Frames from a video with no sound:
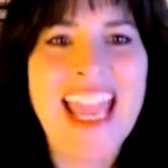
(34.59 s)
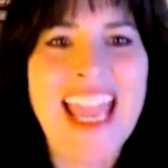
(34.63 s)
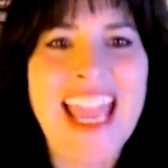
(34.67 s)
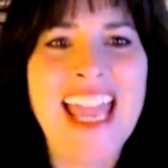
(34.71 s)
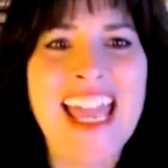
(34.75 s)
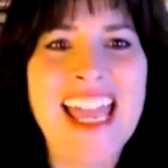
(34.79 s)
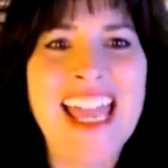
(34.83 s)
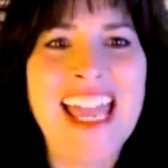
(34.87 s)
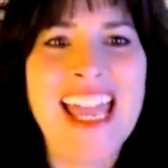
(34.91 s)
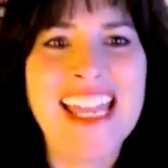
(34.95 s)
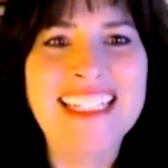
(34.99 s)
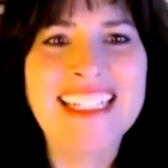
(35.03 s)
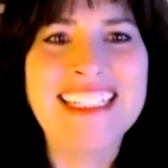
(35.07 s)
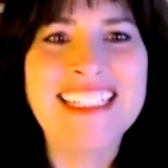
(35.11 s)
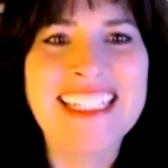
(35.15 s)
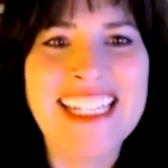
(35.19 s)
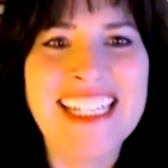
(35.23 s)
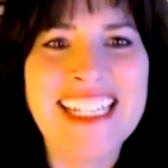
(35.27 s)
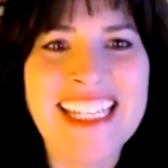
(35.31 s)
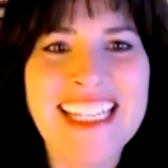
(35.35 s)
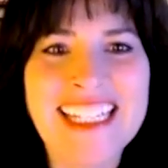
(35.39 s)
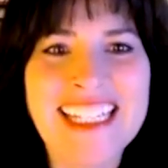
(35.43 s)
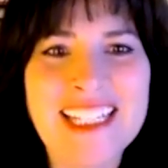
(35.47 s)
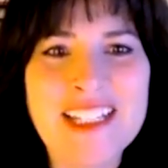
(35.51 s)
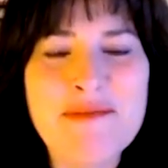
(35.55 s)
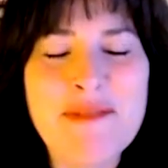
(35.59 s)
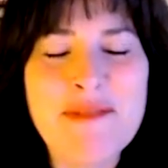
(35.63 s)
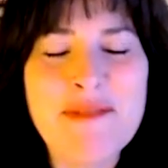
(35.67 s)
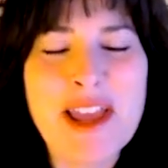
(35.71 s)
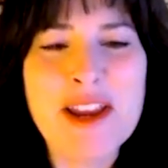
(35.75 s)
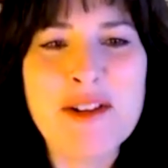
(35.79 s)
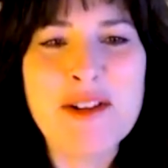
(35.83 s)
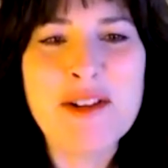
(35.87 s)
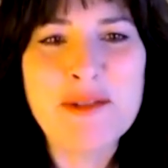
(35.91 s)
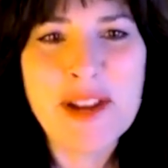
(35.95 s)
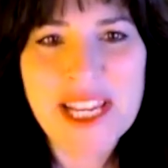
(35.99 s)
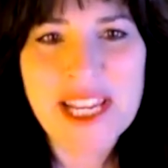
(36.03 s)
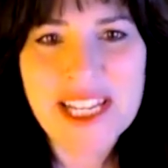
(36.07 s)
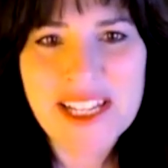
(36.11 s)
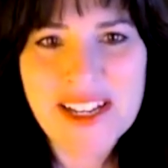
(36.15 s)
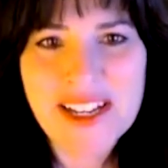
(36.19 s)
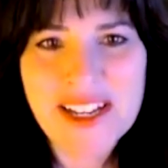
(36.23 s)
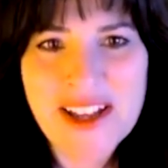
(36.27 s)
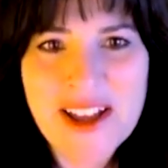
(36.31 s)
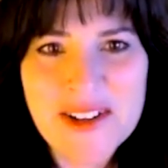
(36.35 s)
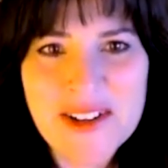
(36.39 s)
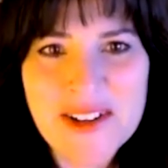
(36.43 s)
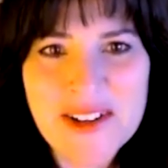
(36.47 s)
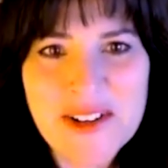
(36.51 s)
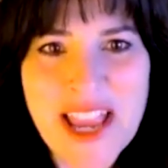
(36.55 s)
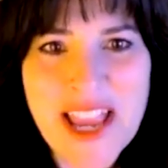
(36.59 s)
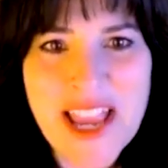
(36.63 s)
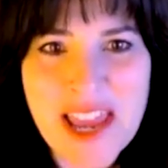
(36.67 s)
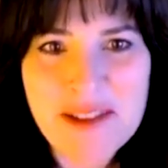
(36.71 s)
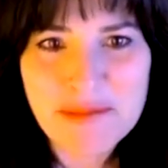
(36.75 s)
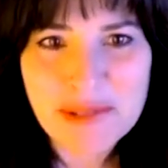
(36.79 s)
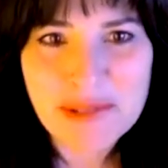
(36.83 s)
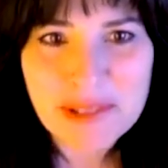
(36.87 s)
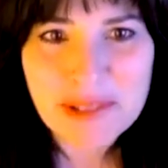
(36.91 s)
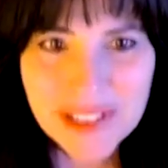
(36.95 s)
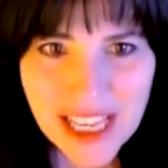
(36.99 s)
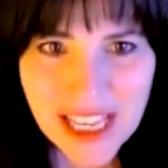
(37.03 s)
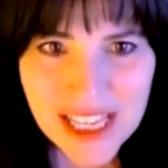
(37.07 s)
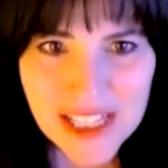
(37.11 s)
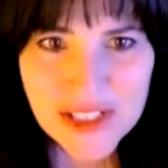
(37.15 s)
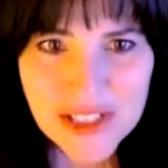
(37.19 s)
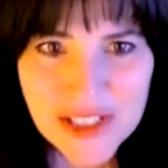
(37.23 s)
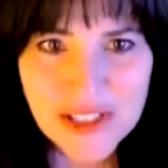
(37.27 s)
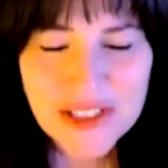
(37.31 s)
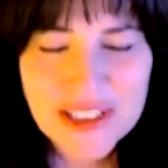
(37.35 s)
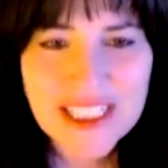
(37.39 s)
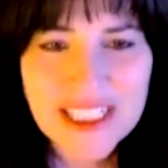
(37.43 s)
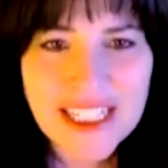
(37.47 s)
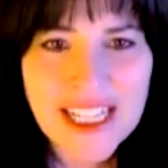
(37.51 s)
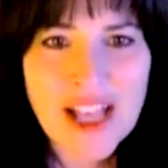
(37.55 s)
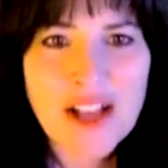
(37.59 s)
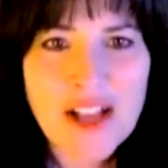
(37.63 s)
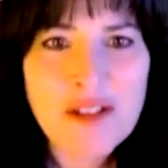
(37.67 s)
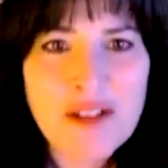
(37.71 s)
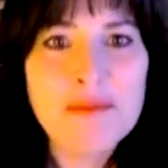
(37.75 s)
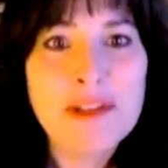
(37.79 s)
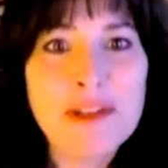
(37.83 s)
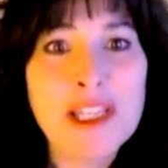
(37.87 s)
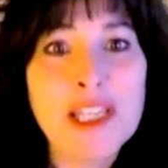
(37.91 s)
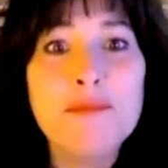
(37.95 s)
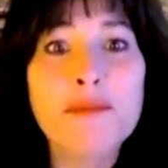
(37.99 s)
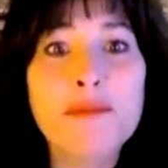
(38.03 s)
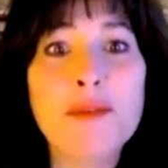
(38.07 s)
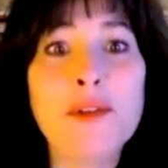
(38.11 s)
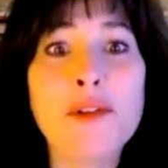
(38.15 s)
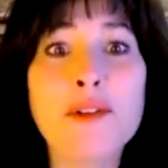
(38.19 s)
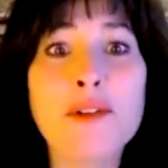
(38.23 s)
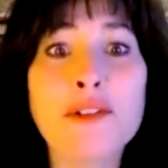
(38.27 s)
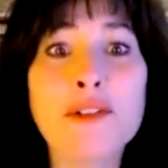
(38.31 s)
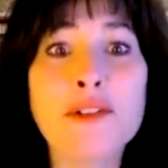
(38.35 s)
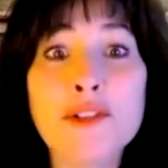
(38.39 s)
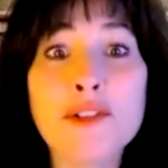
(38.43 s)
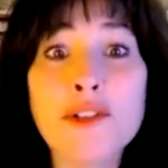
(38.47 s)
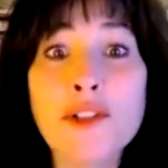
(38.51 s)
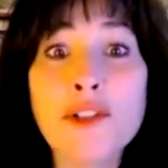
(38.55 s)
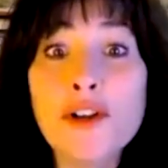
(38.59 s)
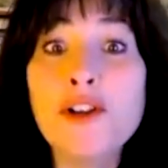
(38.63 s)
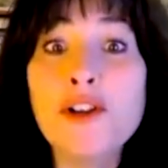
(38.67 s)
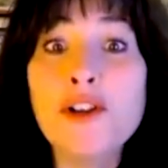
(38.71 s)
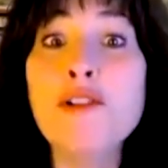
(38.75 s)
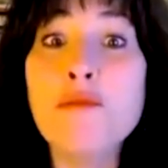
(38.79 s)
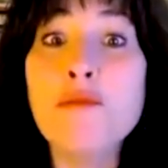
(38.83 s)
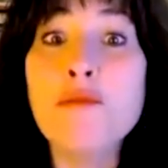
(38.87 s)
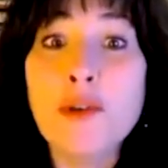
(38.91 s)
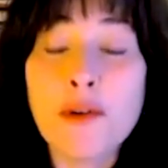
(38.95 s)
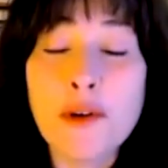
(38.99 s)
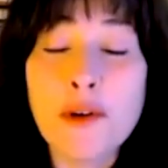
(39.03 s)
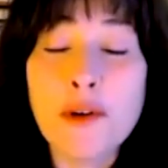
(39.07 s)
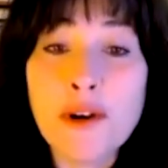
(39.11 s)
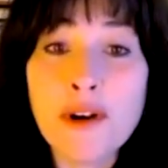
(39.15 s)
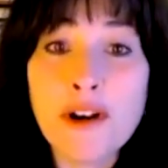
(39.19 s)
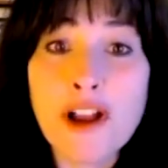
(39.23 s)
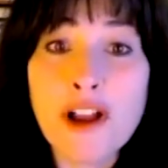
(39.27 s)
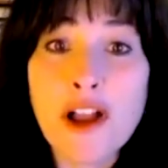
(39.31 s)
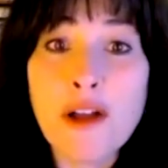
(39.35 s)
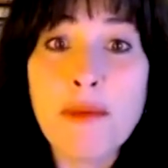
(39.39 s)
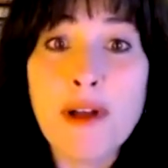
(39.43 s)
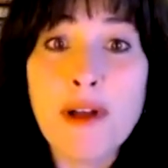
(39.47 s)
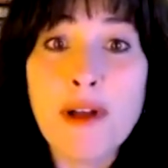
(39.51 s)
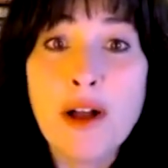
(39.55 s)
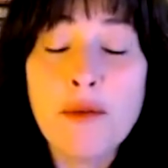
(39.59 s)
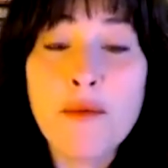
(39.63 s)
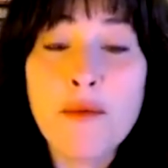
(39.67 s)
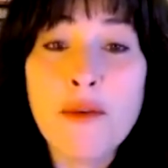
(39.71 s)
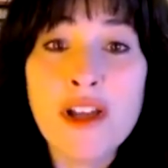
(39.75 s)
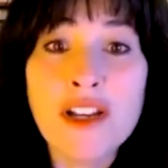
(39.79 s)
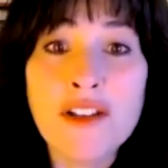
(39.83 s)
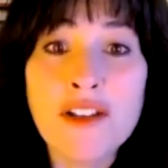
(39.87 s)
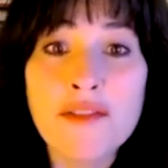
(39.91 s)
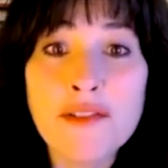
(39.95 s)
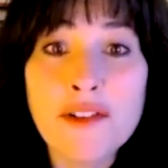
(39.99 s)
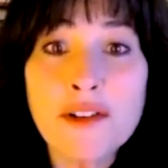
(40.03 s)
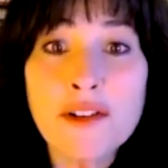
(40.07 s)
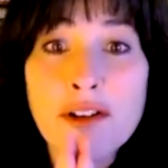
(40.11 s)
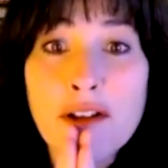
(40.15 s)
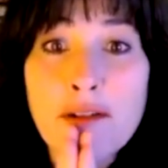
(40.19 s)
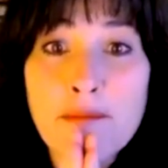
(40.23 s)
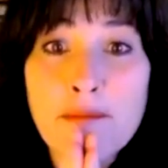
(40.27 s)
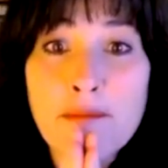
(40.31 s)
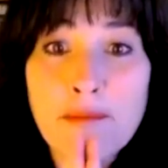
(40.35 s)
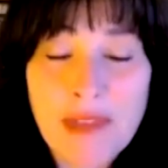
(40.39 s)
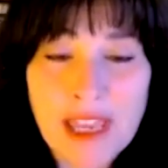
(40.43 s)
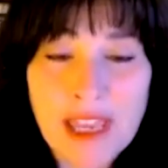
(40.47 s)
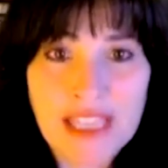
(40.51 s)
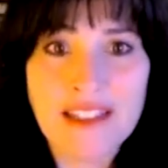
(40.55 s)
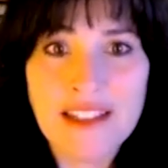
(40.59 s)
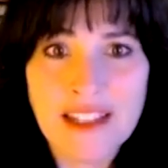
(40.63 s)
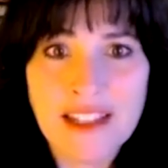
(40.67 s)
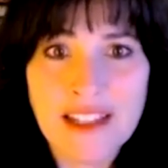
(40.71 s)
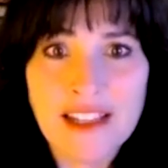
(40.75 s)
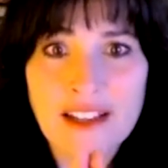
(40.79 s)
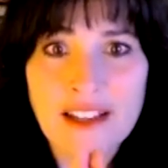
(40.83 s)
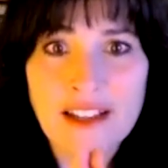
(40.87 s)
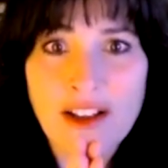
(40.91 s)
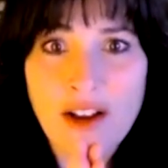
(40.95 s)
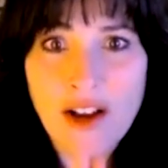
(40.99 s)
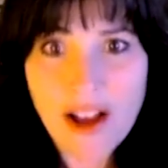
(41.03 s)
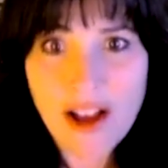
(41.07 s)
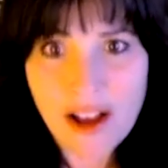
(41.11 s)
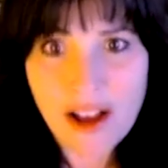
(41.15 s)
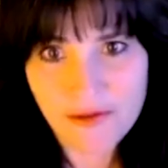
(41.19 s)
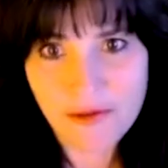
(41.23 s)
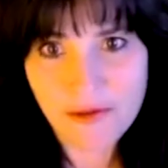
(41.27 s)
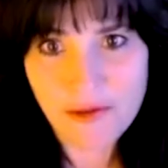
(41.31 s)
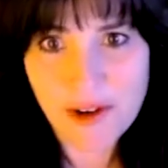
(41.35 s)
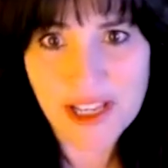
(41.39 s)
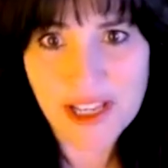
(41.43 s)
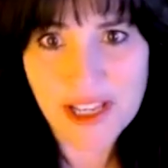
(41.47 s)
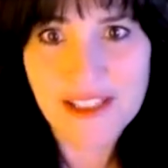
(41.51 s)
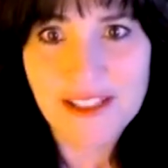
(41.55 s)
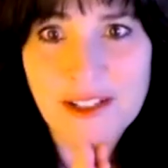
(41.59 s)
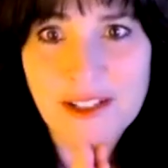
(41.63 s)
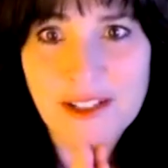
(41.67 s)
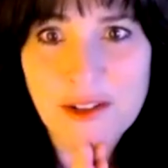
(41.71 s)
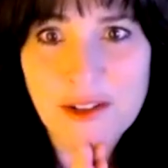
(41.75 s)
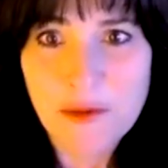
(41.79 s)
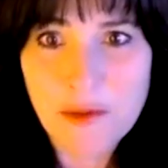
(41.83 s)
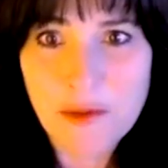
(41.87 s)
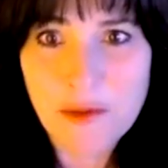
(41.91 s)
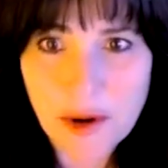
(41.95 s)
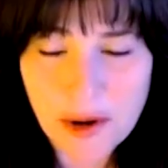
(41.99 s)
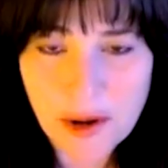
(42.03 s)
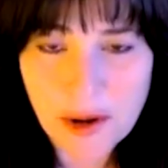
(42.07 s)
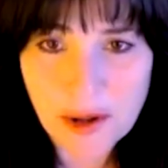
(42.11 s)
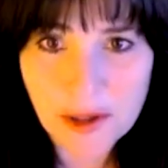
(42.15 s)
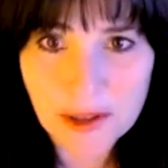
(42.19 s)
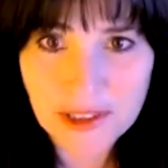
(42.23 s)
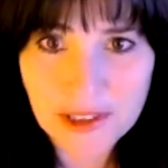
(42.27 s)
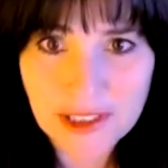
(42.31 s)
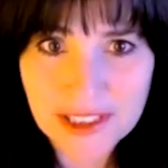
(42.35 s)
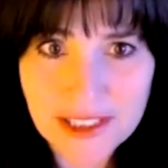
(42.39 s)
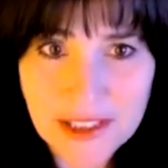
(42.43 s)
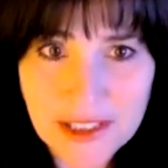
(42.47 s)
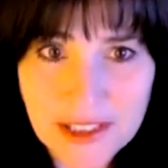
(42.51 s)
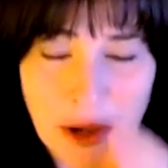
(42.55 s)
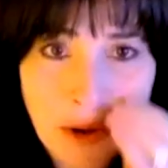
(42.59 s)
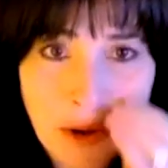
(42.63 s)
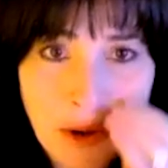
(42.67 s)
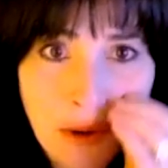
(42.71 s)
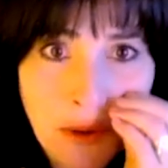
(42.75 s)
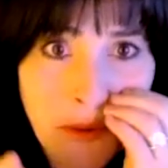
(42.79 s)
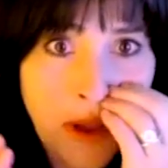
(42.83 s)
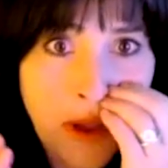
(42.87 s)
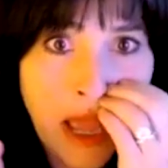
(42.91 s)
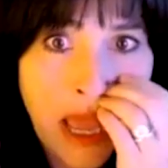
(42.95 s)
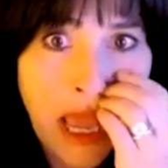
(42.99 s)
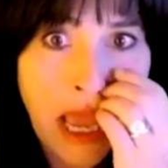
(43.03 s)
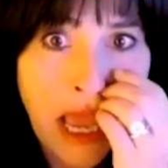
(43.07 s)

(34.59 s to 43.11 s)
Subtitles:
And it is my great honor and pleasure to help people learn more about one of your amazing offerings to the world. So